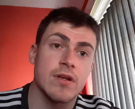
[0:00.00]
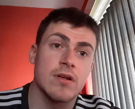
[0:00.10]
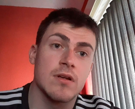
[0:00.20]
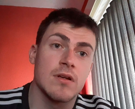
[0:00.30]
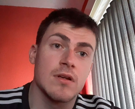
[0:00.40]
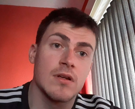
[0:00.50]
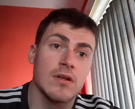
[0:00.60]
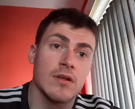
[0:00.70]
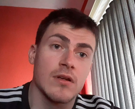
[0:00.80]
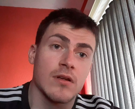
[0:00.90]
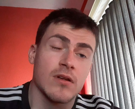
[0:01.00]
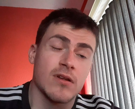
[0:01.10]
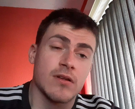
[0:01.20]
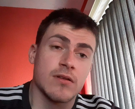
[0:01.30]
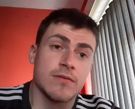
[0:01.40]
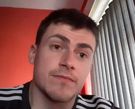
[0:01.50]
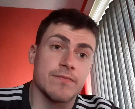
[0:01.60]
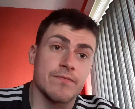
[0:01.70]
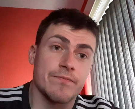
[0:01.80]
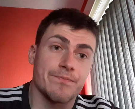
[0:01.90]

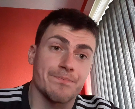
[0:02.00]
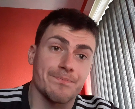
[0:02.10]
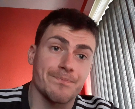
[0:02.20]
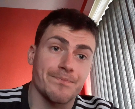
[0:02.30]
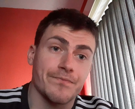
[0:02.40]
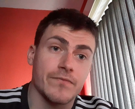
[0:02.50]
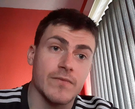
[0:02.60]
Nothing is said.